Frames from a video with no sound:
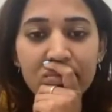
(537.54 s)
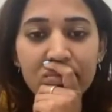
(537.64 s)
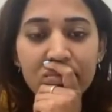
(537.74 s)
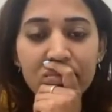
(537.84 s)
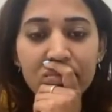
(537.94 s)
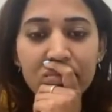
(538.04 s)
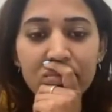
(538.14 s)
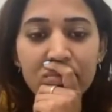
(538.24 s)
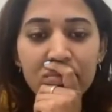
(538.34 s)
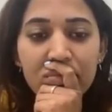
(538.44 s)

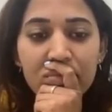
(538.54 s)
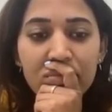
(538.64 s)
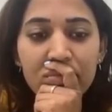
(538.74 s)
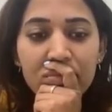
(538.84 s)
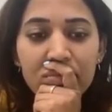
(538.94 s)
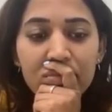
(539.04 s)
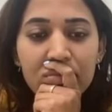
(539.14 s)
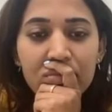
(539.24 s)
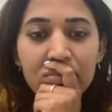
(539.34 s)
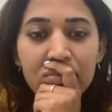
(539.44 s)

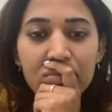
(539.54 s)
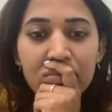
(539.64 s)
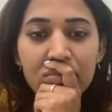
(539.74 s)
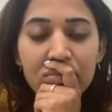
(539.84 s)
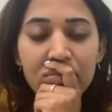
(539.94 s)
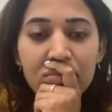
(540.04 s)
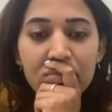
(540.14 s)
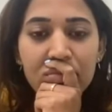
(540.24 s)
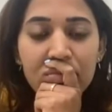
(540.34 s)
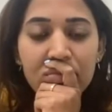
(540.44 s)

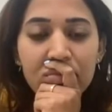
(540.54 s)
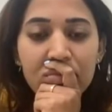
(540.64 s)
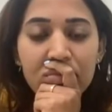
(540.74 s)
(silent)